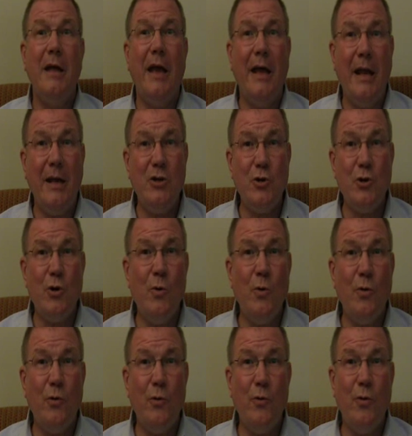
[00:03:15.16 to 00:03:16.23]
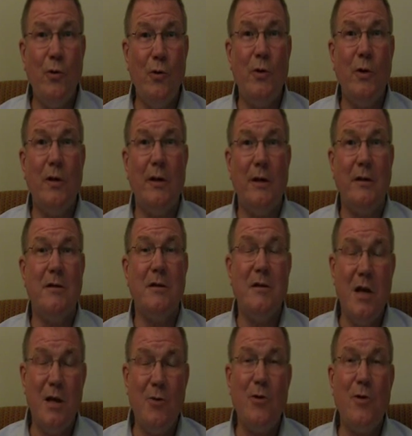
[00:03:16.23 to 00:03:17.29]
And as you're going through and doing things,
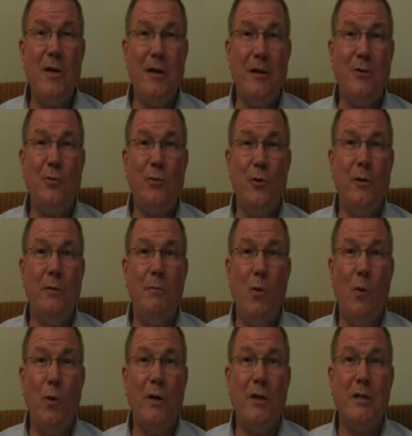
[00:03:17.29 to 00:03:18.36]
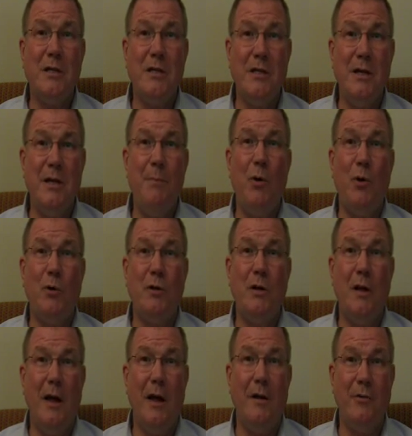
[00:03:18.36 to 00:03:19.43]
another thing that's real important is to
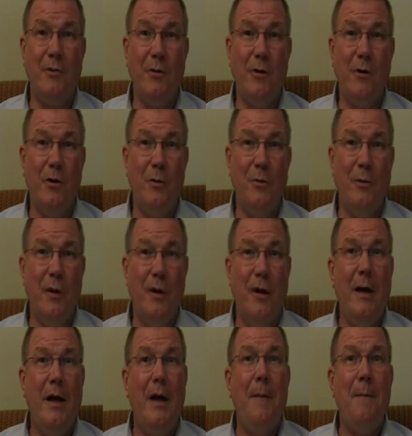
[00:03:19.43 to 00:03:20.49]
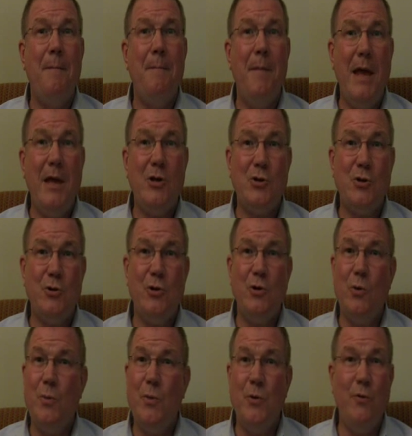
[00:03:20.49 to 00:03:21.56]
depersonalize your home. Make sure
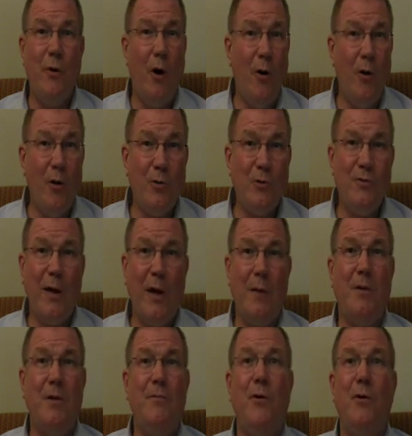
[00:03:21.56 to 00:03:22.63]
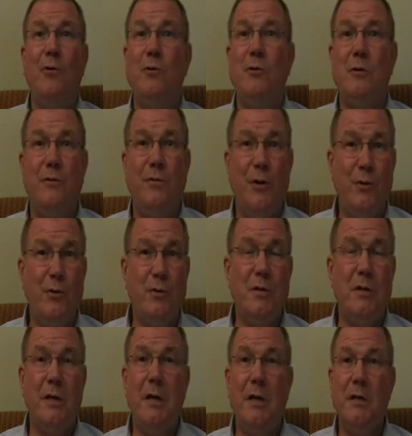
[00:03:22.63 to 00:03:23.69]
you remove all those family photos, the photos
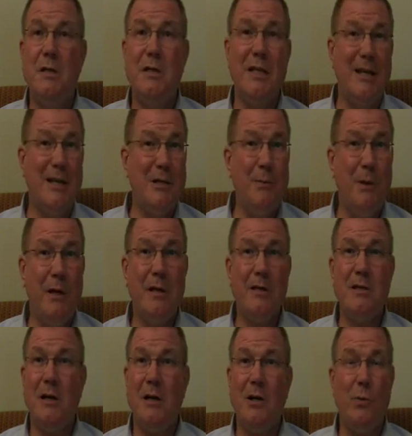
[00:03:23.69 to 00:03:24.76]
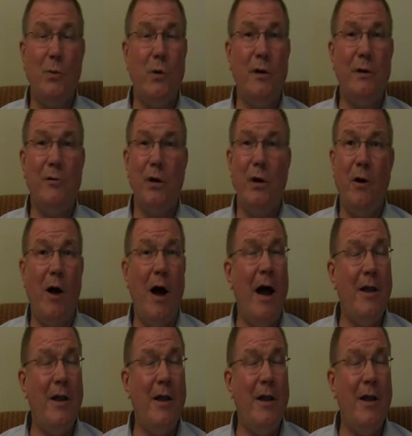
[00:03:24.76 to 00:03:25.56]
of the kids playing soccer, whatever they are.